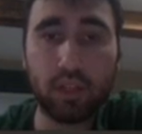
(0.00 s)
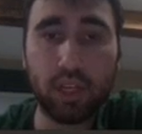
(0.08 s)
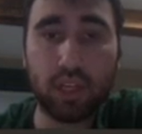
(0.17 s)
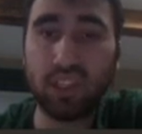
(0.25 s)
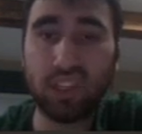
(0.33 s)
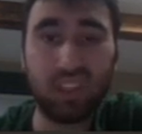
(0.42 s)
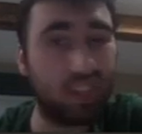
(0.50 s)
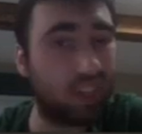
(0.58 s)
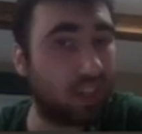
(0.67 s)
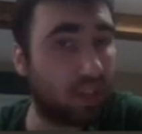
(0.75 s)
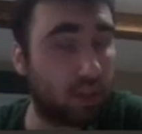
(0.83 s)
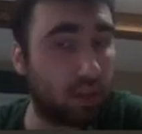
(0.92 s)
take on
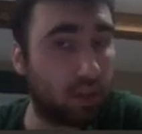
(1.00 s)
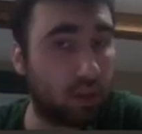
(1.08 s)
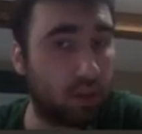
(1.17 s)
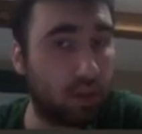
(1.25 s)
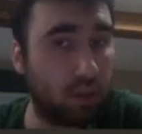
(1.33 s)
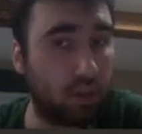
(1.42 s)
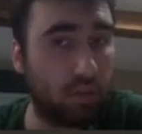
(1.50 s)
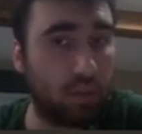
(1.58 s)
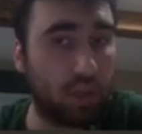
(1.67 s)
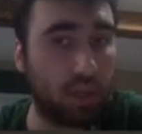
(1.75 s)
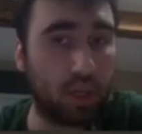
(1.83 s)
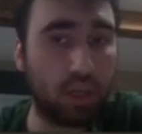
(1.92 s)
c6,
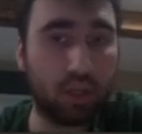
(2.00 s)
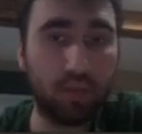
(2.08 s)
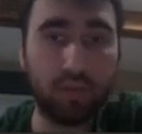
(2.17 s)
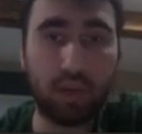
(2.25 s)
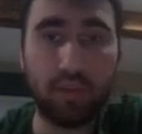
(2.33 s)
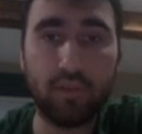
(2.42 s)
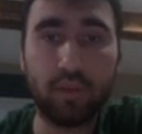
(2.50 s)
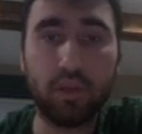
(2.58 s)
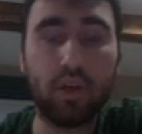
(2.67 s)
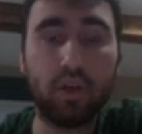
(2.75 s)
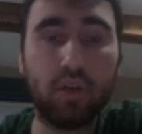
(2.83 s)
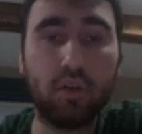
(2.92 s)
but then knight d5.
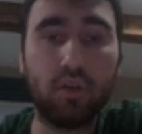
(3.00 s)
So